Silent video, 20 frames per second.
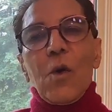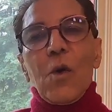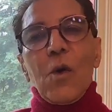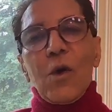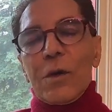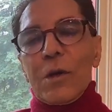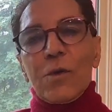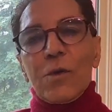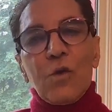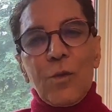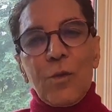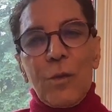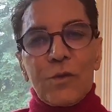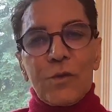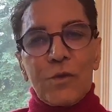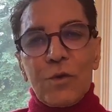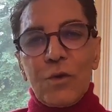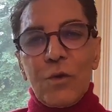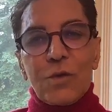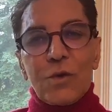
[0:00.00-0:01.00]
or
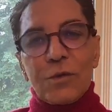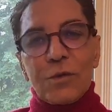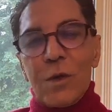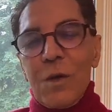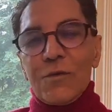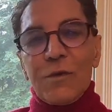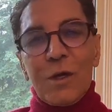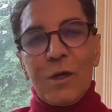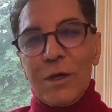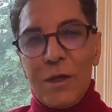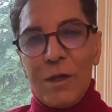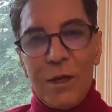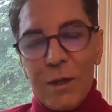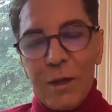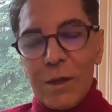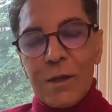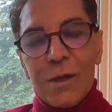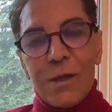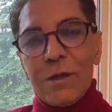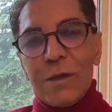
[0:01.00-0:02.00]
endometriosis of the
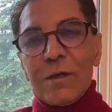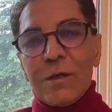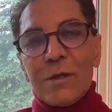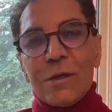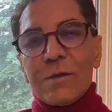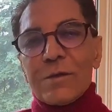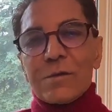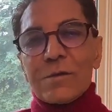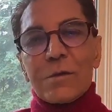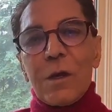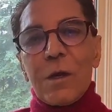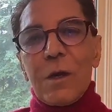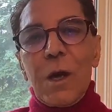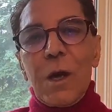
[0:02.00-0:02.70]
kidneys,